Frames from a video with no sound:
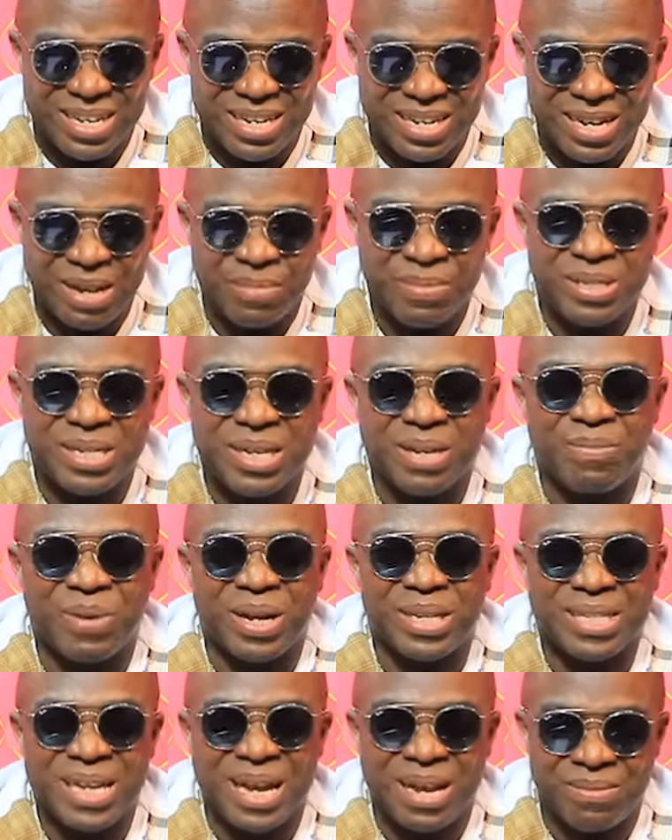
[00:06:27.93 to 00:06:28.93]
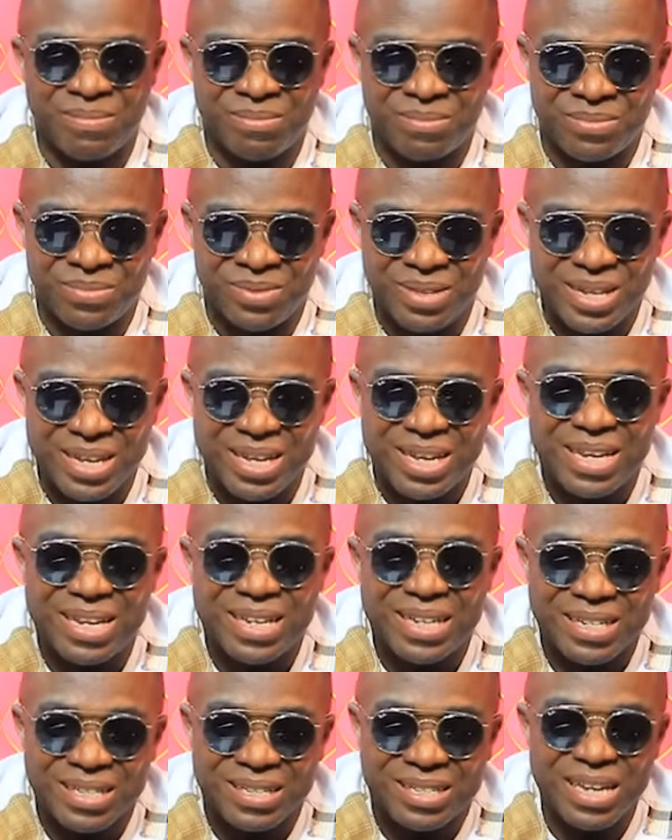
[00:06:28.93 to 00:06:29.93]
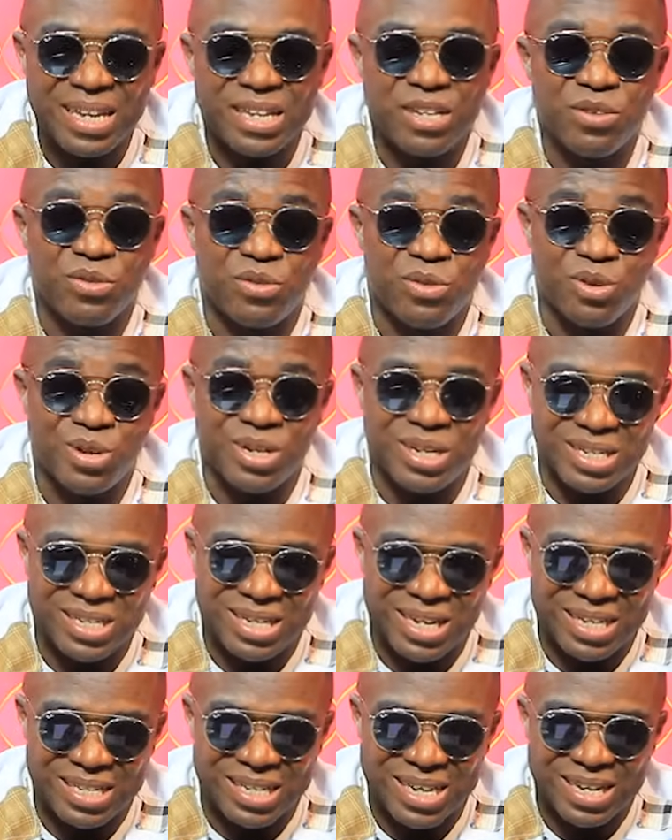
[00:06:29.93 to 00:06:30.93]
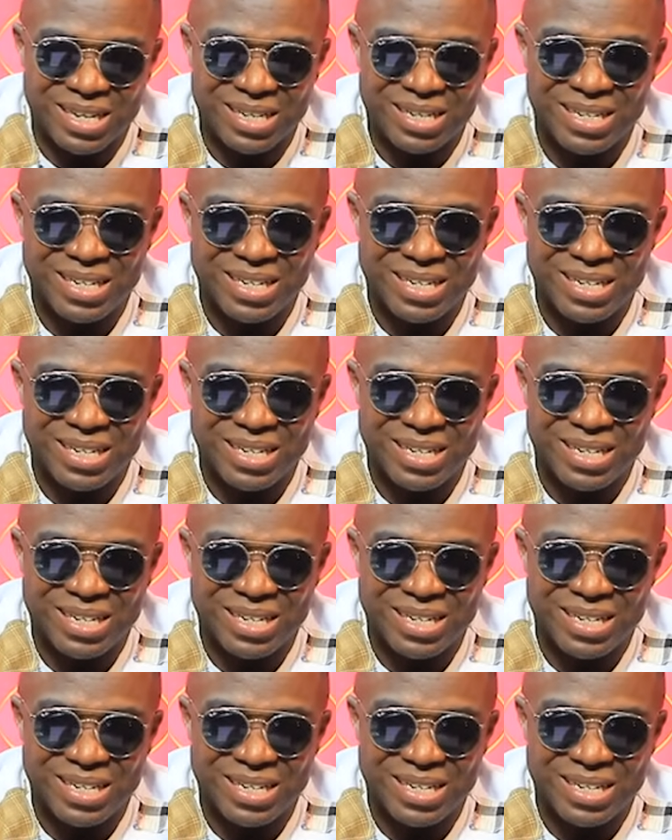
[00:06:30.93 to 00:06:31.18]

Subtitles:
Let me take my time, take you through this letter,